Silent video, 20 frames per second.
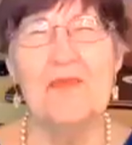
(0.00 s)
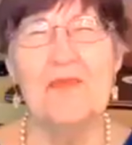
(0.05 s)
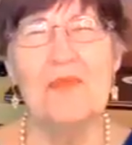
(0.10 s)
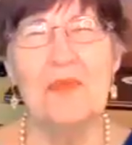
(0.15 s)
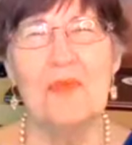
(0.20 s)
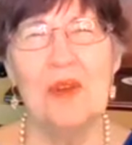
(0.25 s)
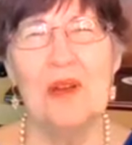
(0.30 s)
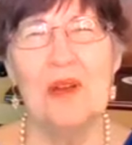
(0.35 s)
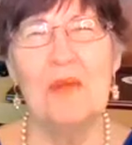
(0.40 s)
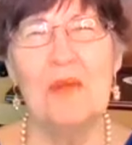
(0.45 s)

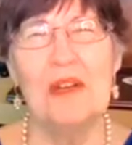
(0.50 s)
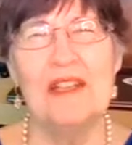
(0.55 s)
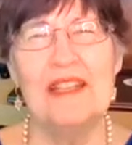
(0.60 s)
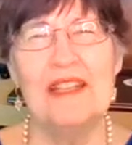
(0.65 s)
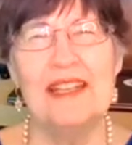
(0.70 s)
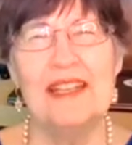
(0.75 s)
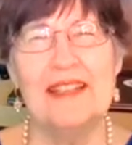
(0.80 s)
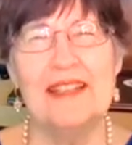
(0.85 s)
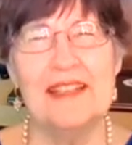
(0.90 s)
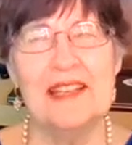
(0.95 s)
Well, one
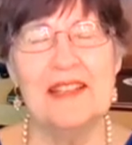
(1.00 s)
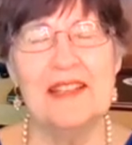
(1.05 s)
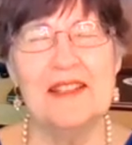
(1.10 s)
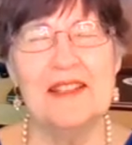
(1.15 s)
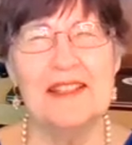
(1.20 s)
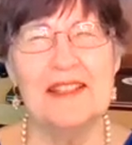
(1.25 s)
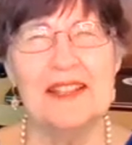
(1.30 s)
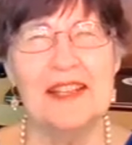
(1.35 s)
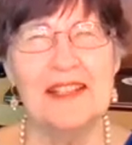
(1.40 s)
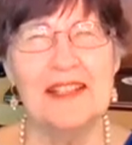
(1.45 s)
day Keith
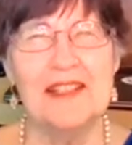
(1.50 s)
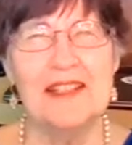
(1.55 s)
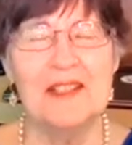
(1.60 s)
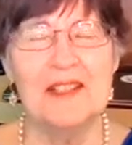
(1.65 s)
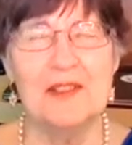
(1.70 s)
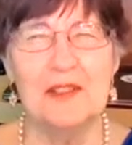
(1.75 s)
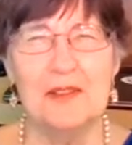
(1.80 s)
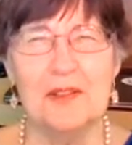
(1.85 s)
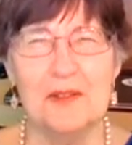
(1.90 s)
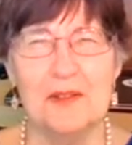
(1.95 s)
said
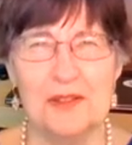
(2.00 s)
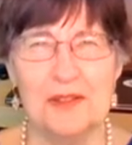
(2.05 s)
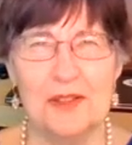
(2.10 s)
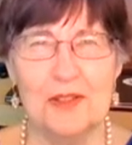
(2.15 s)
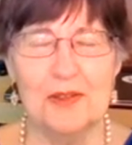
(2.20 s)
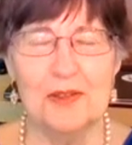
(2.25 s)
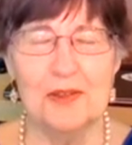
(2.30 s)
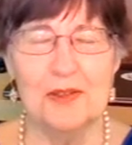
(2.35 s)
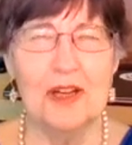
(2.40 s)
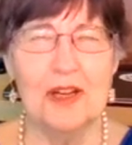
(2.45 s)

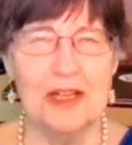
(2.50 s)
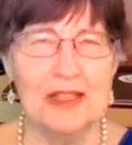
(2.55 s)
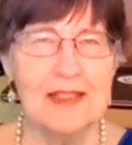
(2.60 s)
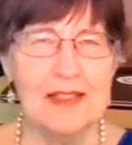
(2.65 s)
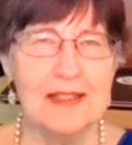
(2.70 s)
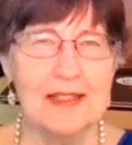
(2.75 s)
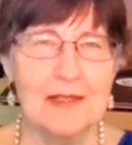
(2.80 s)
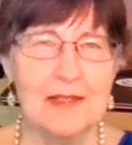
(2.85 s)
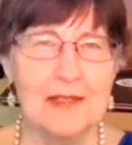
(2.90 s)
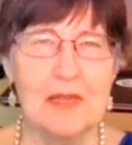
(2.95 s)
to
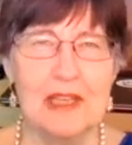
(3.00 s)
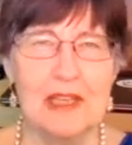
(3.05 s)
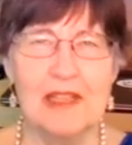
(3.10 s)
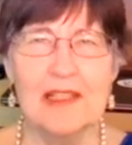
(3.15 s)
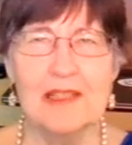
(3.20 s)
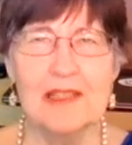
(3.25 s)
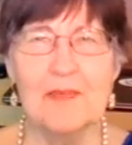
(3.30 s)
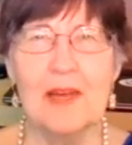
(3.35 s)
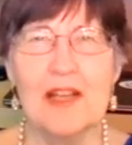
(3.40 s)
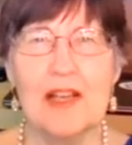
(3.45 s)
us, to me
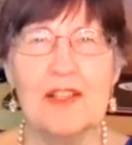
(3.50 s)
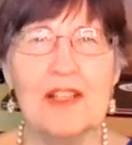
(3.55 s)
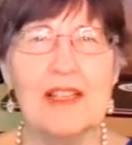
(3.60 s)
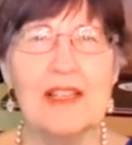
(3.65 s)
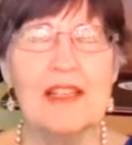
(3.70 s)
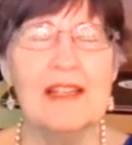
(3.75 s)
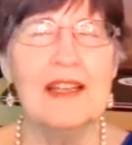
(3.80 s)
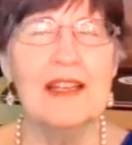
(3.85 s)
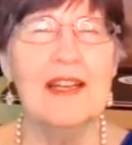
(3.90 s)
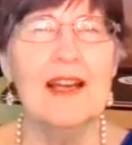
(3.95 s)

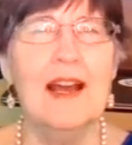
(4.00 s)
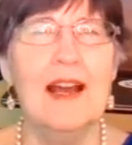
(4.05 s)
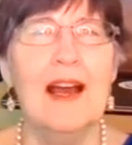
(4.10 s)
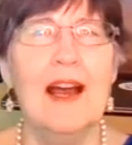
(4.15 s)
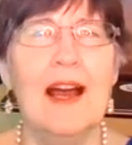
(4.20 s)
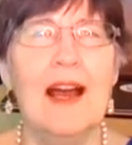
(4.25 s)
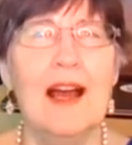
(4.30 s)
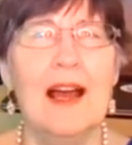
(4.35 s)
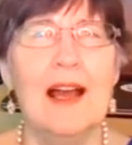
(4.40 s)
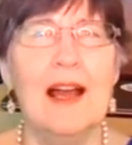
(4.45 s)
especially,
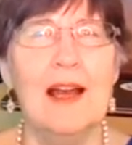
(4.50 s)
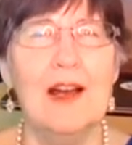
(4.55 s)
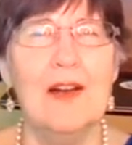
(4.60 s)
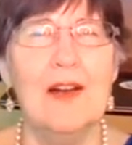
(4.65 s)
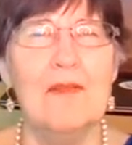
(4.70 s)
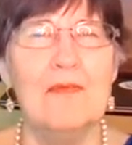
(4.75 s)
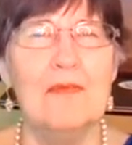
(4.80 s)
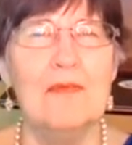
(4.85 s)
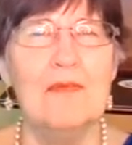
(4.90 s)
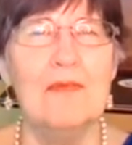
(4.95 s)

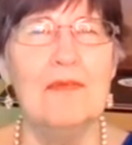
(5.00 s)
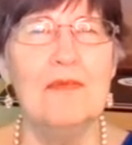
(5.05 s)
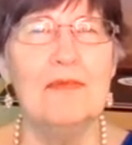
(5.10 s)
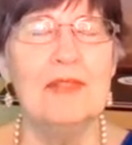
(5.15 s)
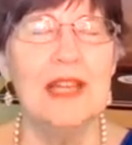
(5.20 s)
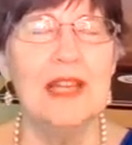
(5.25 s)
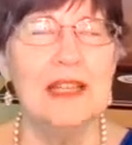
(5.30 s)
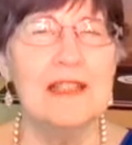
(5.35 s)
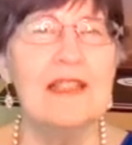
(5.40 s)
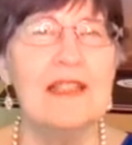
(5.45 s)

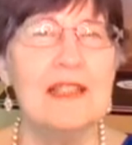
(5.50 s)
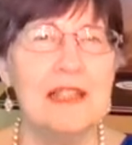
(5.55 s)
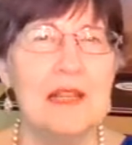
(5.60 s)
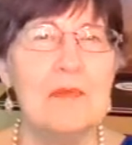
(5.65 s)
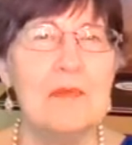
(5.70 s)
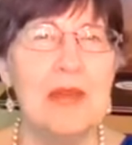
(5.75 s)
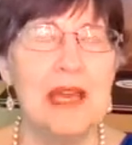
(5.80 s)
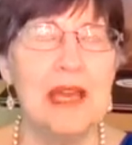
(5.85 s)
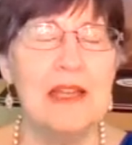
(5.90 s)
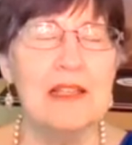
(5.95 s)
that Sydney
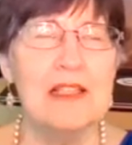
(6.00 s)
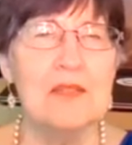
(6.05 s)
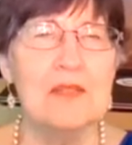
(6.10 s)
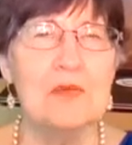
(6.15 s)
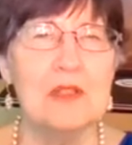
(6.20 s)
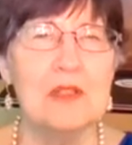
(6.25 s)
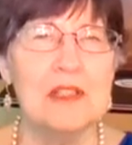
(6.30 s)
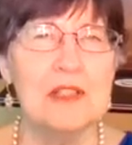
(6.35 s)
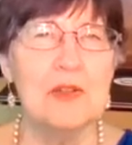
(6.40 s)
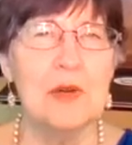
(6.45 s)
Banks
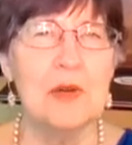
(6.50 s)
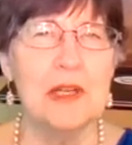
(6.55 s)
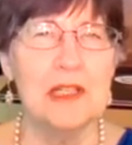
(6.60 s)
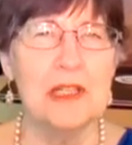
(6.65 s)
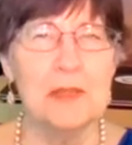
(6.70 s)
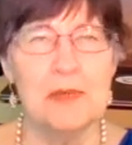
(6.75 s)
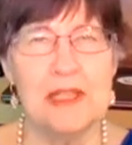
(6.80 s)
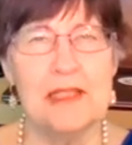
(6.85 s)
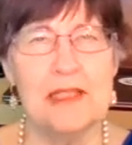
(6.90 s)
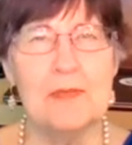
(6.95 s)
was going
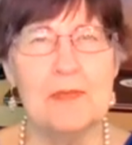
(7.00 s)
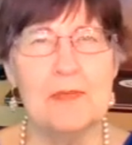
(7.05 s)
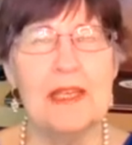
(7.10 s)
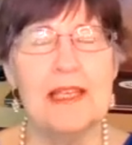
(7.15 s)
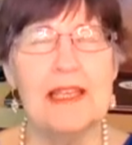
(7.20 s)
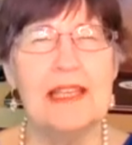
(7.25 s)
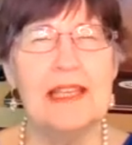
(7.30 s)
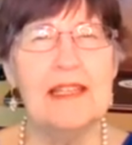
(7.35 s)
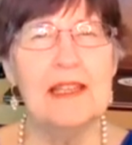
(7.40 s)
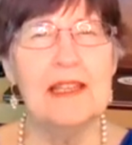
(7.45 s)
to be
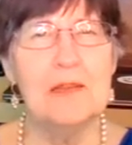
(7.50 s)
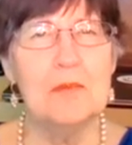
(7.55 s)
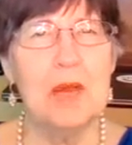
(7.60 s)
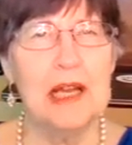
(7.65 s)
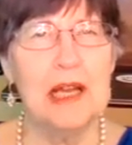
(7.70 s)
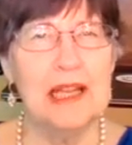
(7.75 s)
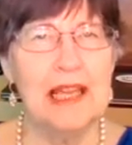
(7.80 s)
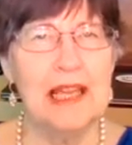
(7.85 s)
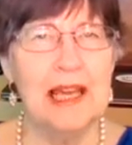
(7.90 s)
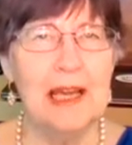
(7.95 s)
speaking in
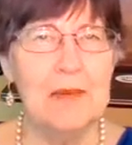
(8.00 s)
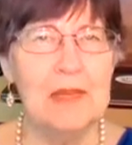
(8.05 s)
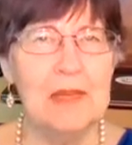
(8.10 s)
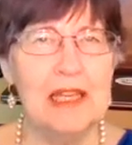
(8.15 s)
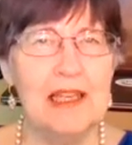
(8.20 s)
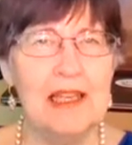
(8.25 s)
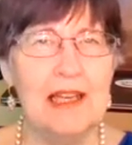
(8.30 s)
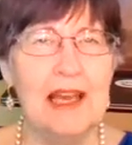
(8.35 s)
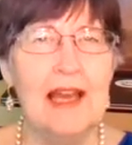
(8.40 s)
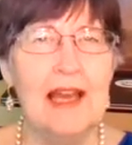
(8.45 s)

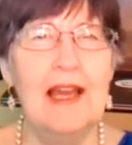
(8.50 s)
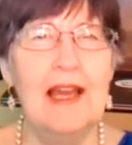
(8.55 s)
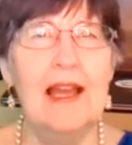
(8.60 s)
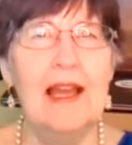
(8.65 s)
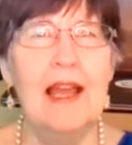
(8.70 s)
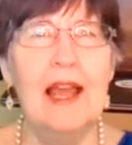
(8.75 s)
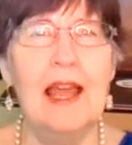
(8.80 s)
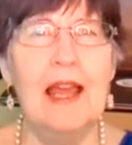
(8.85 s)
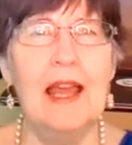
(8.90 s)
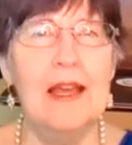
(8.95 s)
Miami,
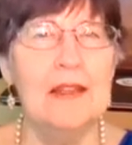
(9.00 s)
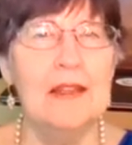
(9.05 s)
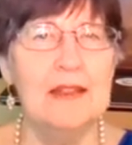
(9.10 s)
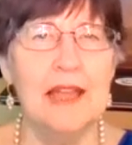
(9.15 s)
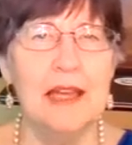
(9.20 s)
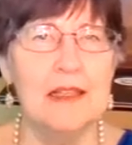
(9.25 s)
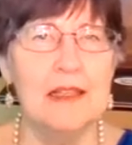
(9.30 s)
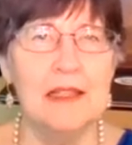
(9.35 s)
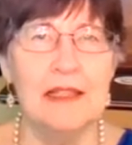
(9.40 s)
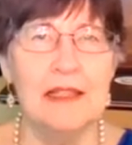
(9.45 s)
and
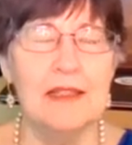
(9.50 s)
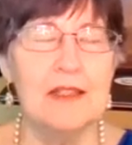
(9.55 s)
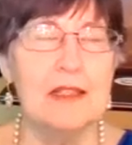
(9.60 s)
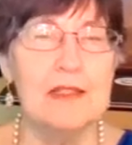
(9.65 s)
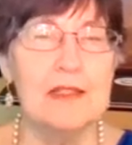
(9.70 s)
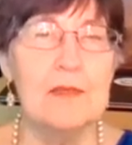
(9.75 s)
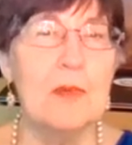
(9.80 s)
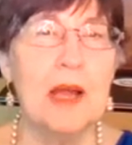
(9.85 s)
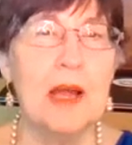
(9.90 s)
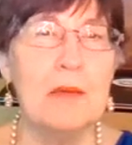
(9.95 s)
that
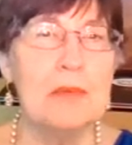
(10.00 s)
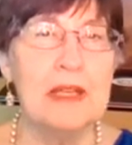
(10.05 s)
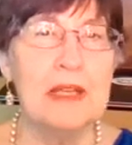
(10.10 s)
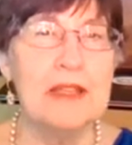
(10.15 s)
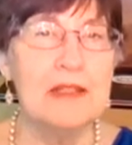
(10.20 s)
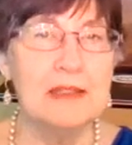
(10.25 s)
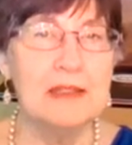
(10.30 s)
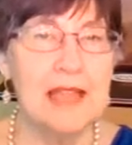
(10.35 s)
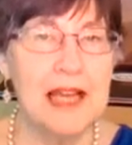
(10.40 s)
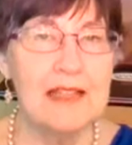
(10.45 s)
this might be
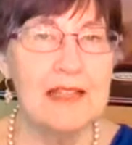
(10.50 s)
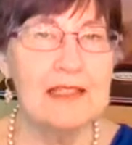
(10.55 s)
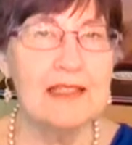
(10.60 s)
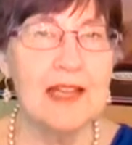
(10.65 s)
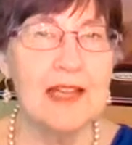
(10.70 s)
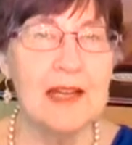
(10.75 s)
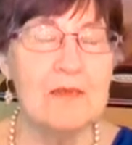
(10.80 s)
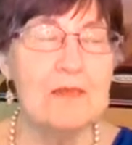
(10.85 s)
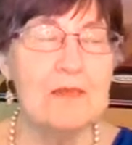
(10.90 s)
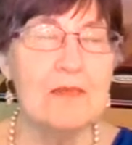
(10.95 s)
the last
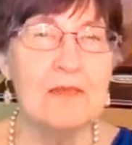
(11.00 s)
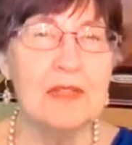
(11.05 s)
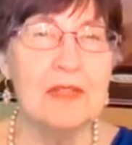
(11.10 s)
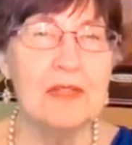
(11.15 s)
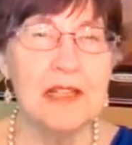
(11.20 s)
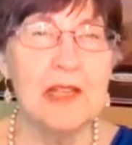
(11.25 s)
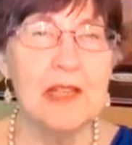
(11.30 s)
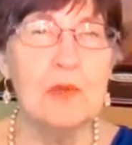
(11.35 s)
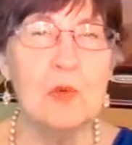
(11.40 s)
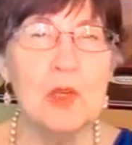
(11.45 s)
time
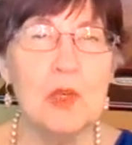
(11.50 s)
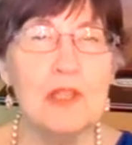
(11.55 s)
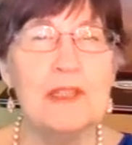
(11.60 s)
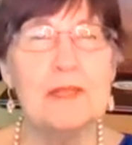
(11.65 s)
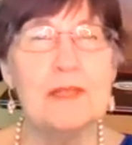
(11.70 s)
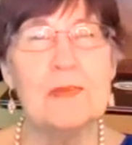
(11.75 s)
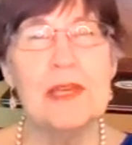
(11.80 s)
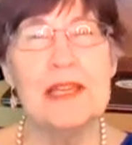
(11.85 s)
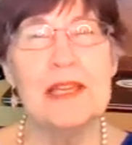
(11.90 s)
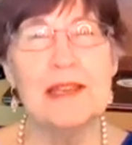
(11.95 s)
that he would
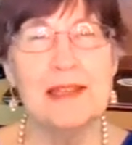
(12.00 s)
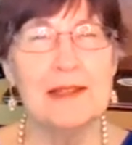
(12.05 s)
speak.